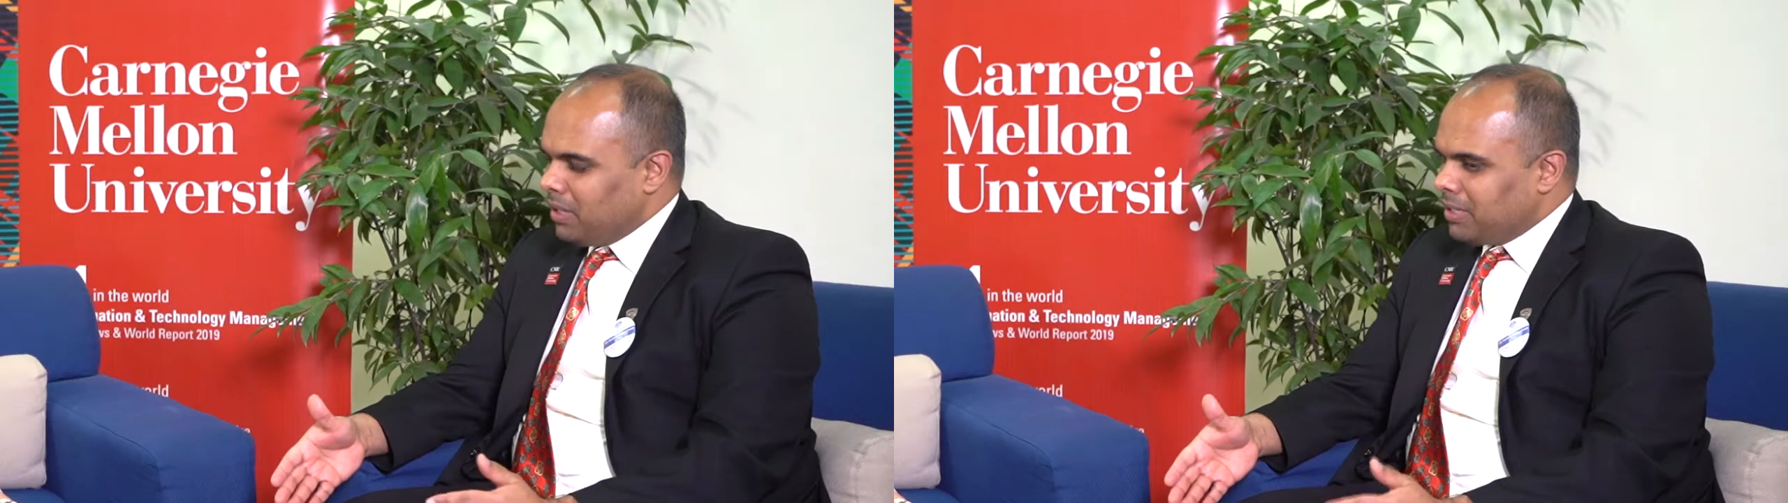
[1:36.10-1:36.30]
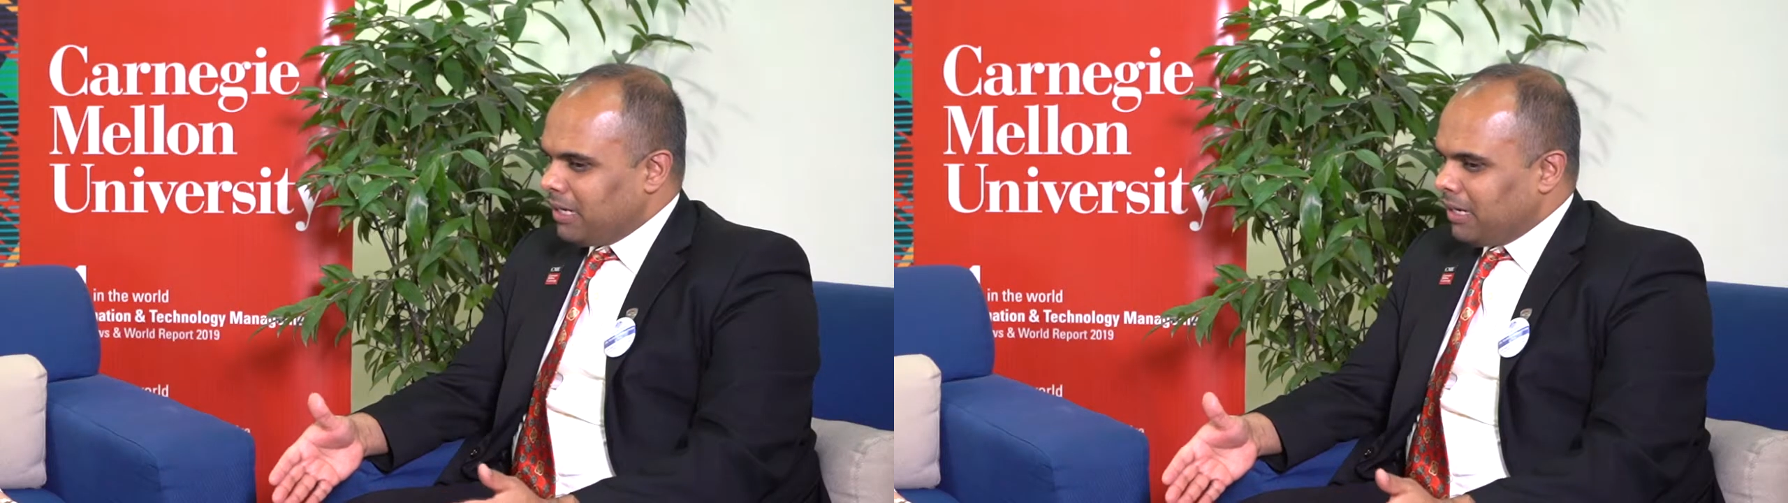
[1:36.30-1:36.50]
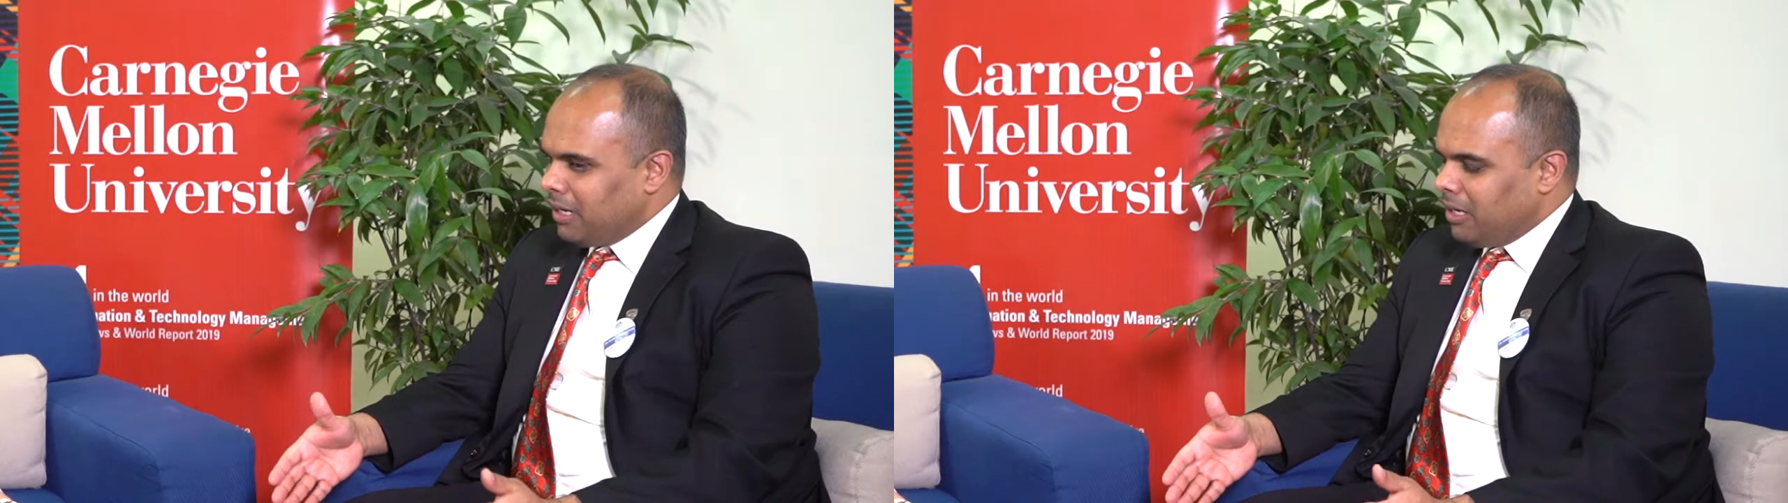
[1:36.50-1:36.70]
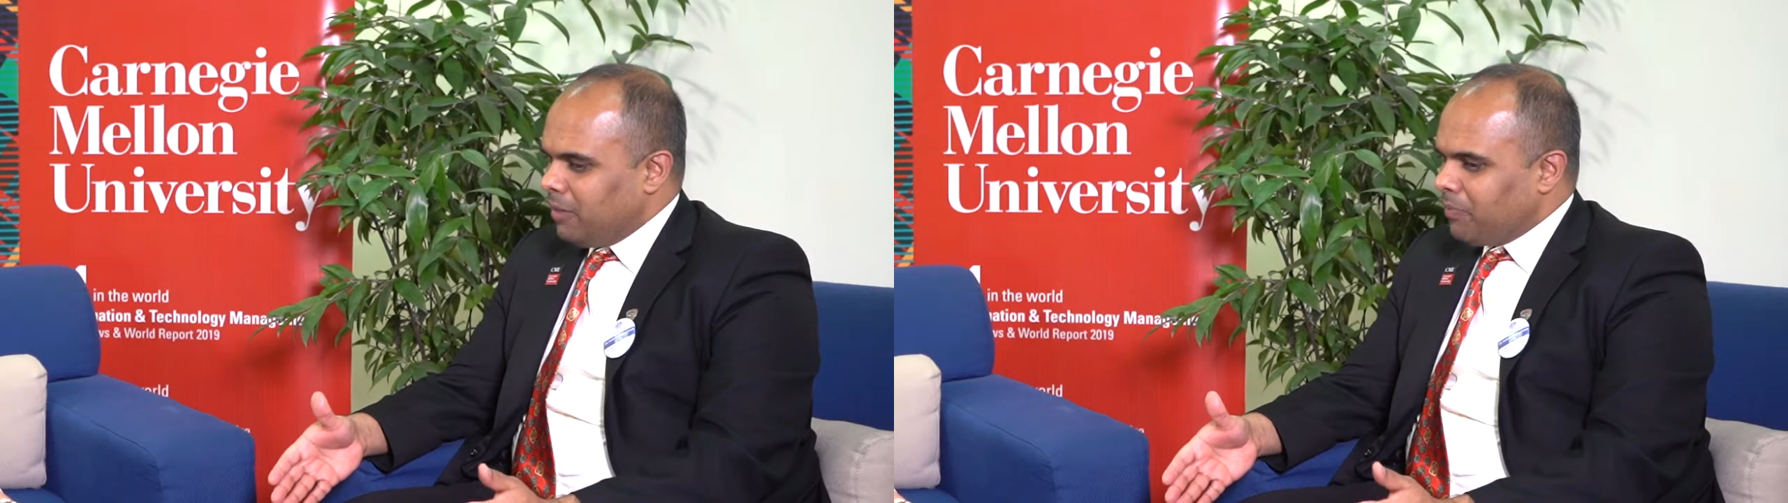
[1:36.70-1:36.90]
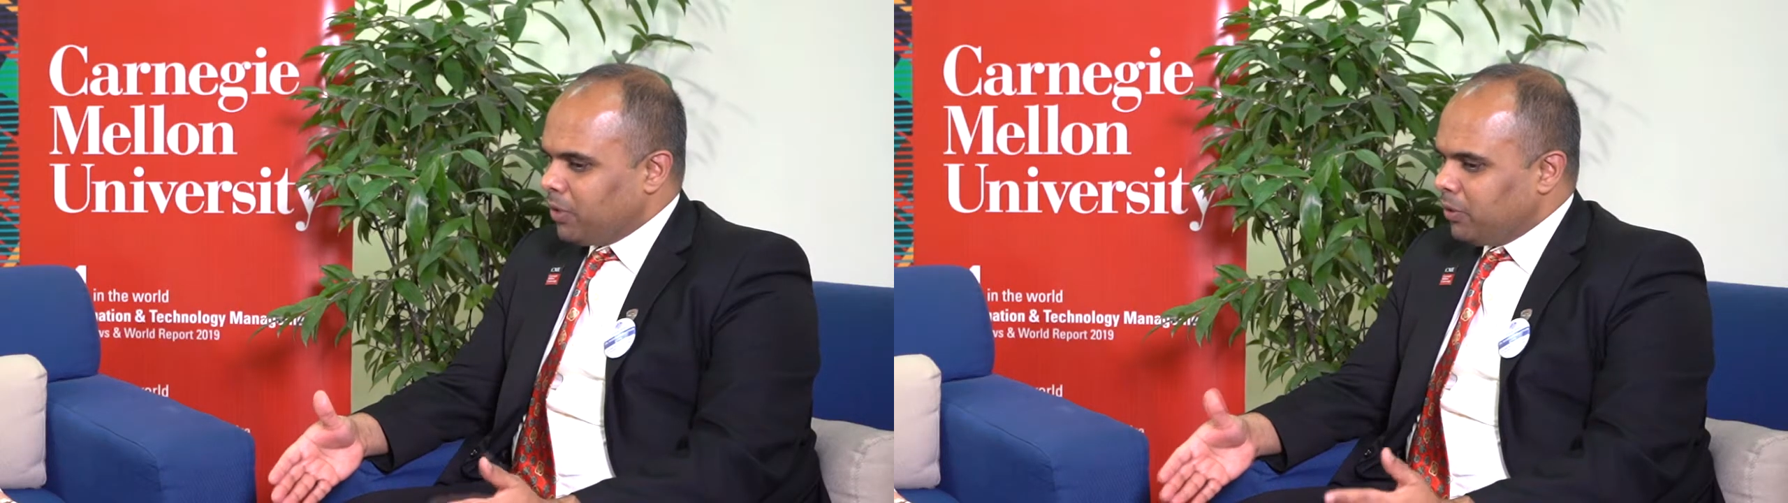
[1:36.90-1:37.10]
But,
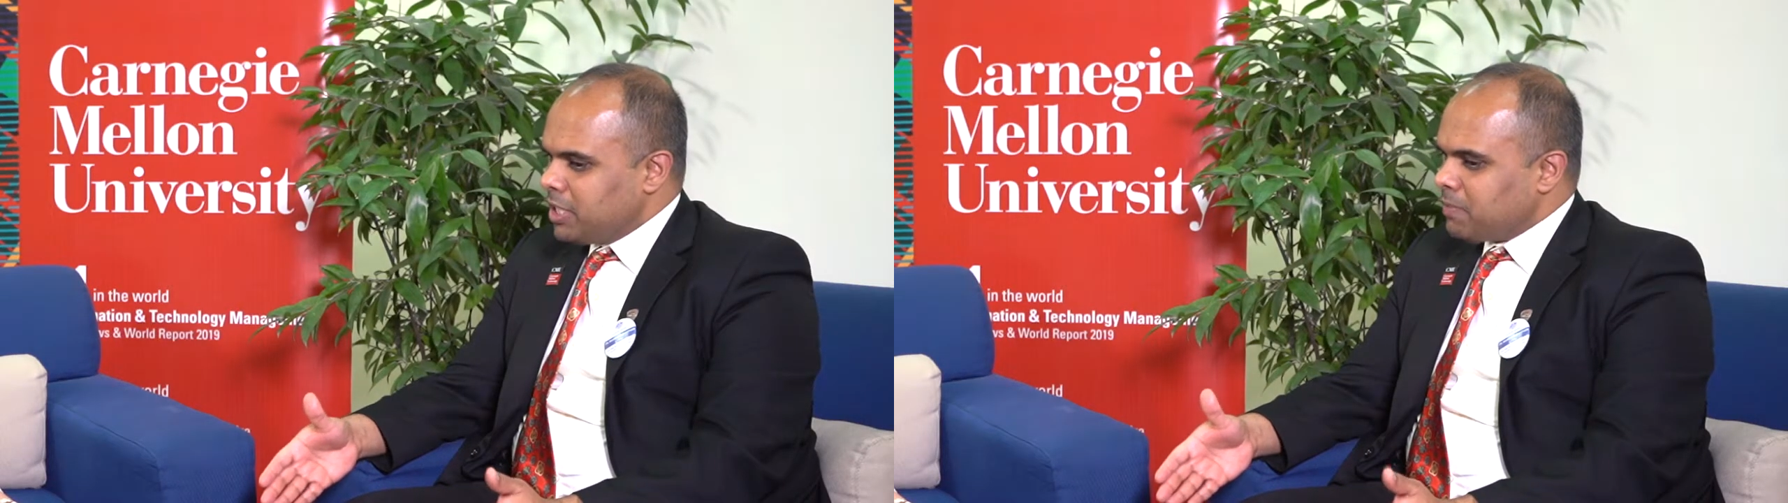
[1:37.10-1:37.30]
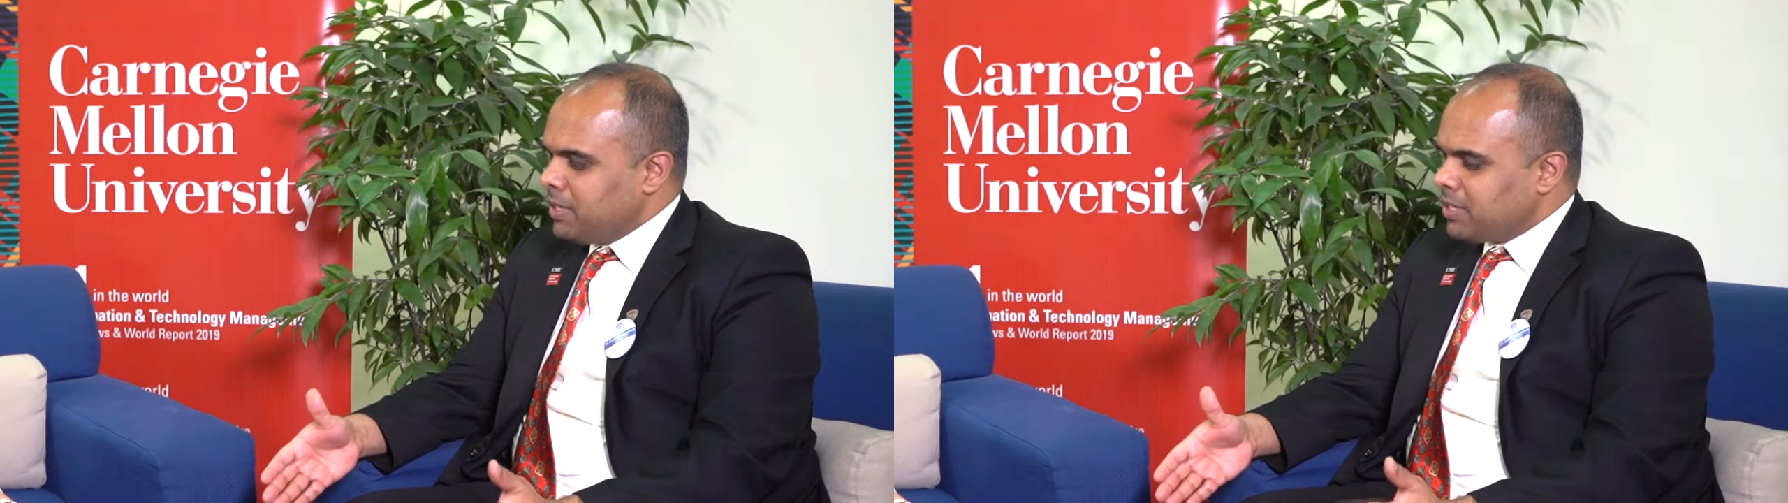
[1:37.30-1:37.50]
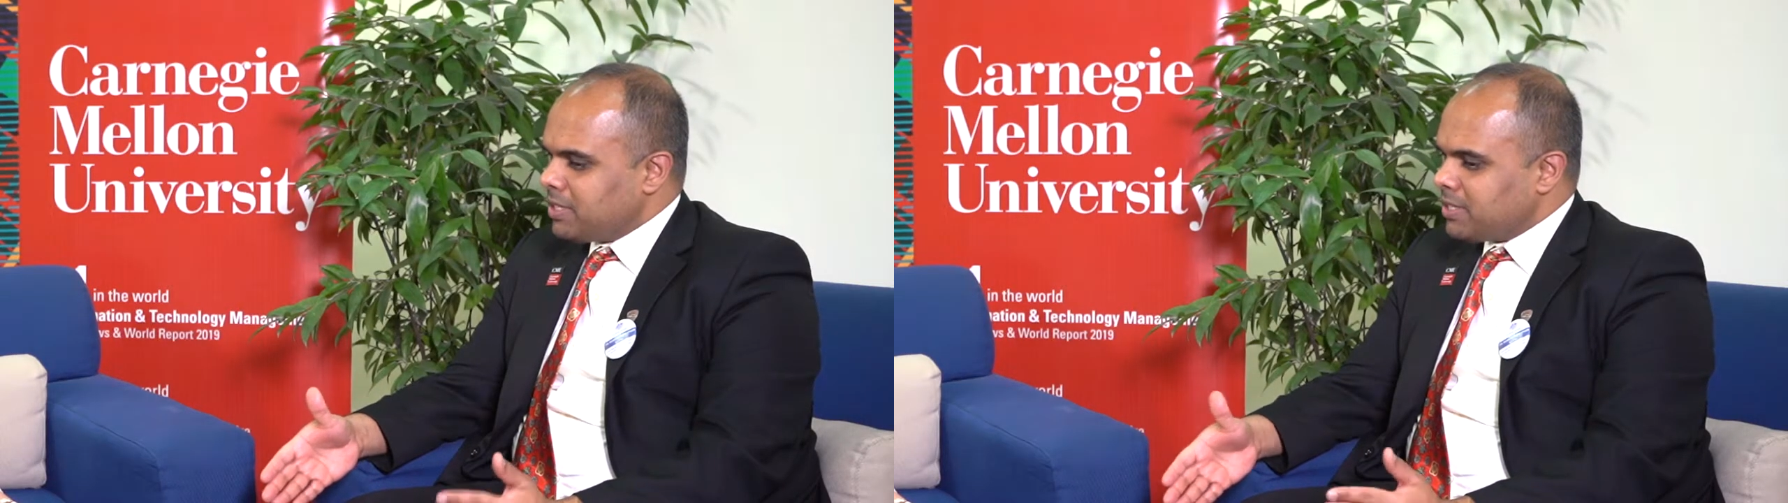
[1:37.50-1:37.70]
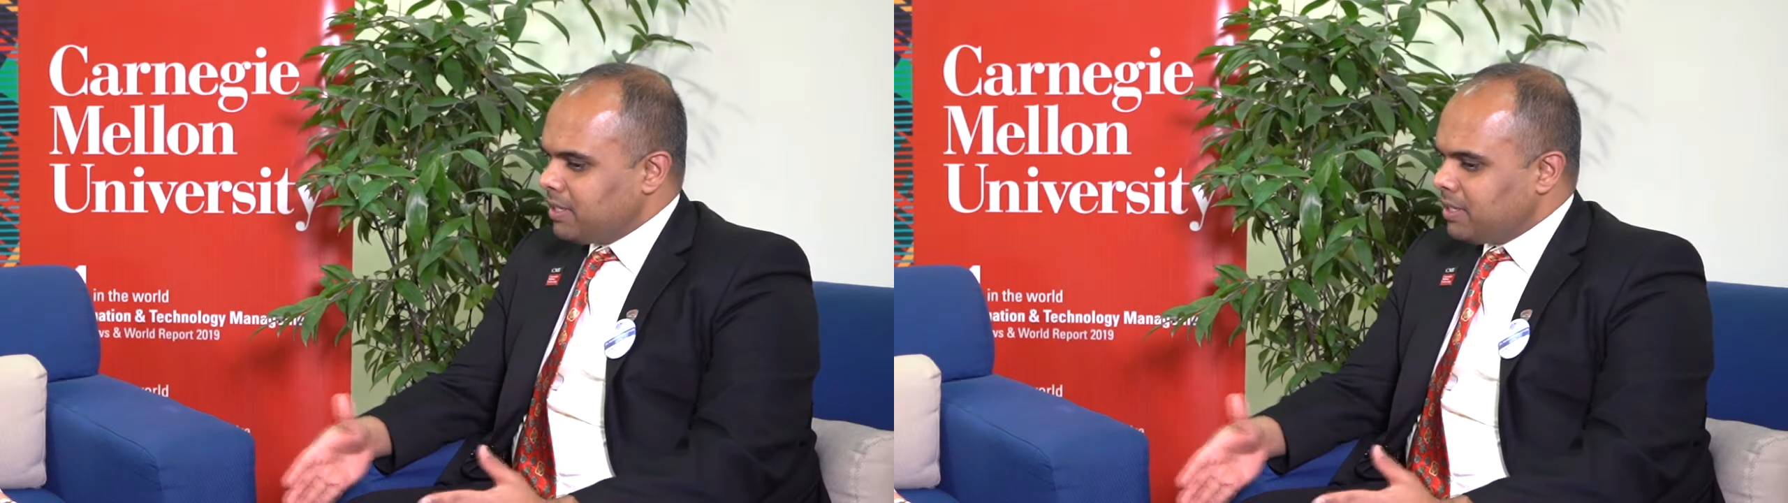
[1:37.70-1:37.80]
you know, they spent